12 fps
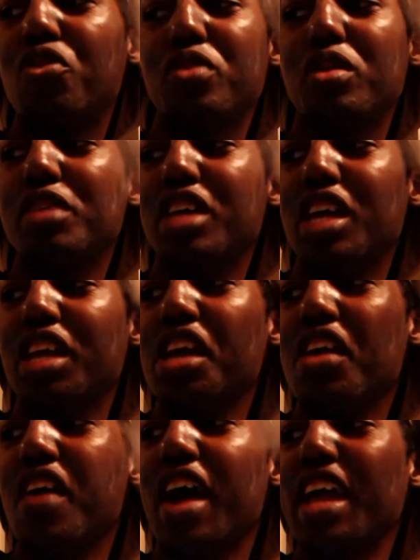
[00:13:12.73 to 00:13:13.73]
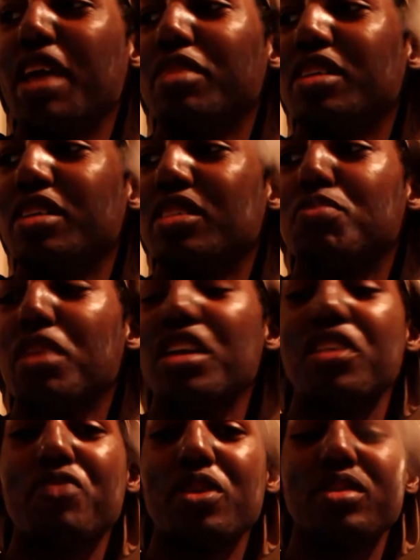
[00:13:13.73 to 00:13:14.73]
on from the beginning. Here I am, done
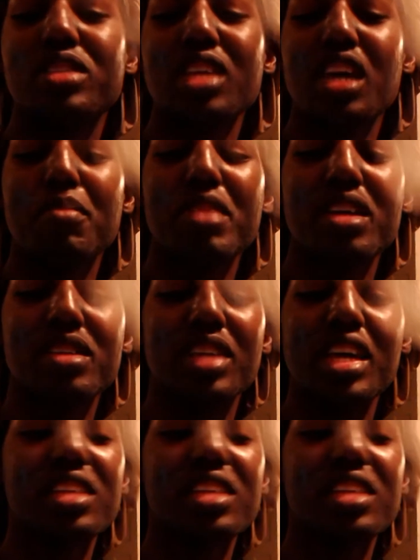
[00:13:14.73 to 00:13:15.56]
spent the first 10 minutes.